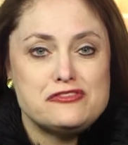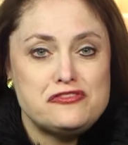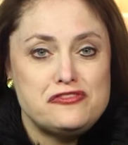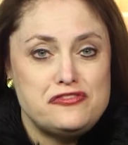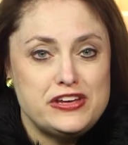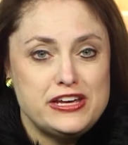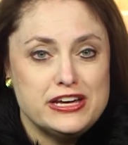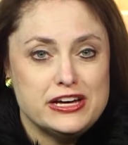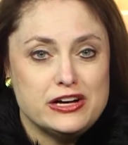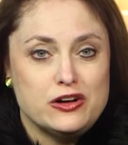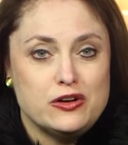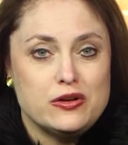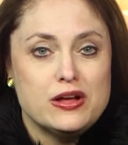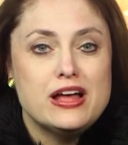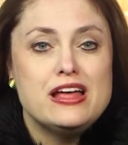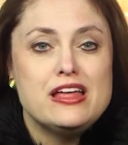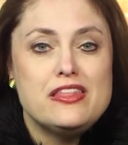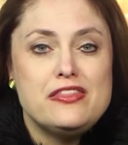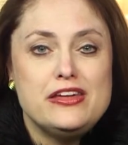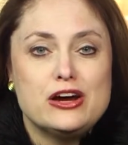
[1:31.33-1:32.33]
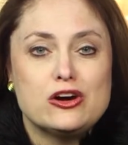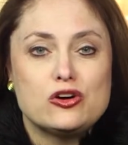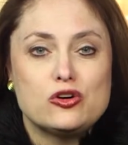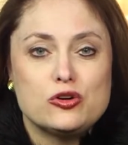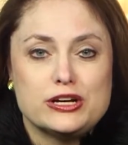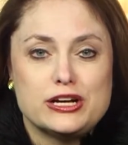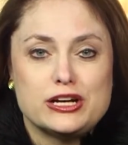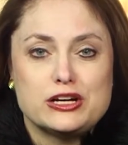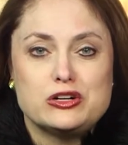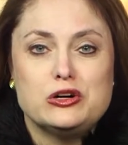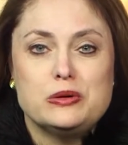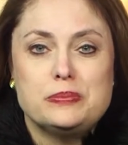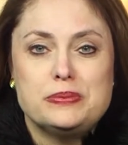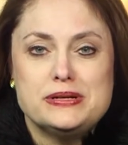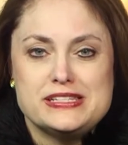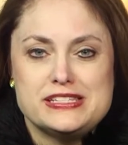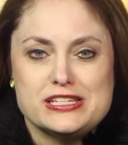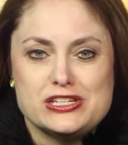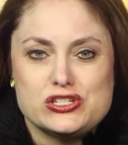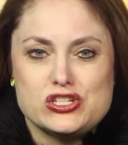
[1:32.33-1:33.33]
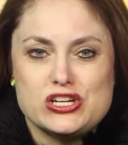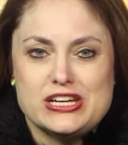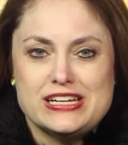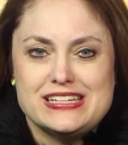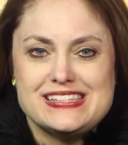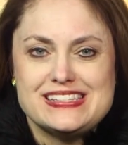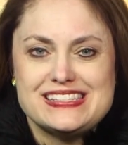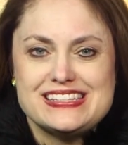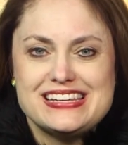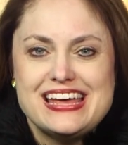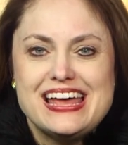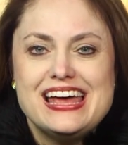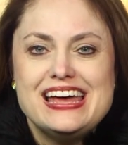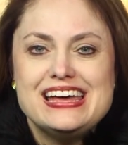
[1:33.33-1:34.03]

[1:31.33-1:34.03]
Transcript: fill their critical positions.